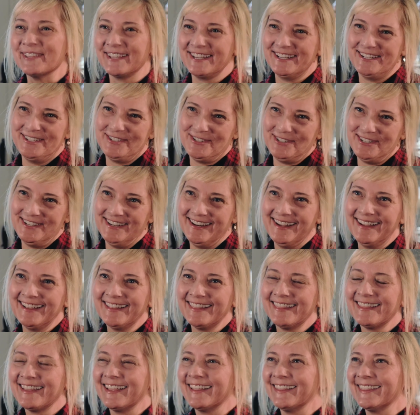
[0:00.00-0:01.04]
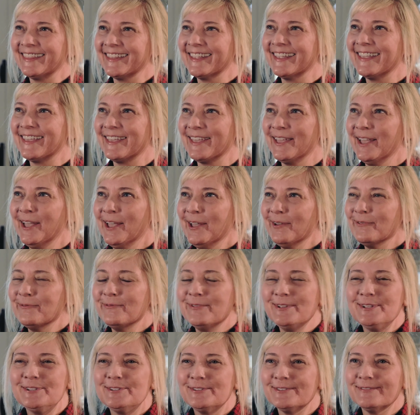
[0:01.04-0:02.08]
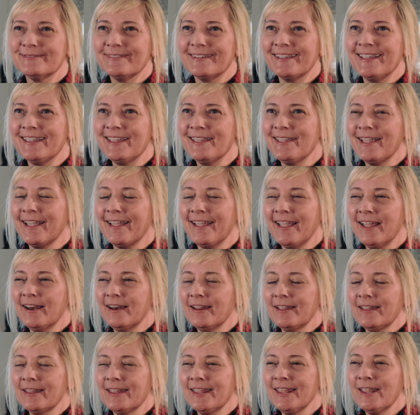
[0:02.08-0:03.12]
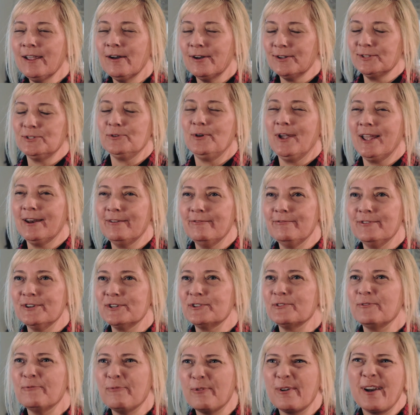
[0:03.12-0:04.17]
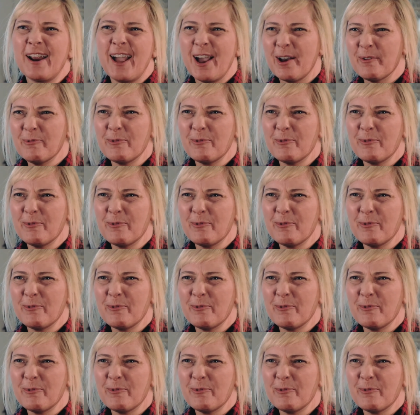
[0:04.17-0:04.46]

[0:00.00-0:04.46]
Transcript: the kitchen. I think Vince, he also had a vision of what I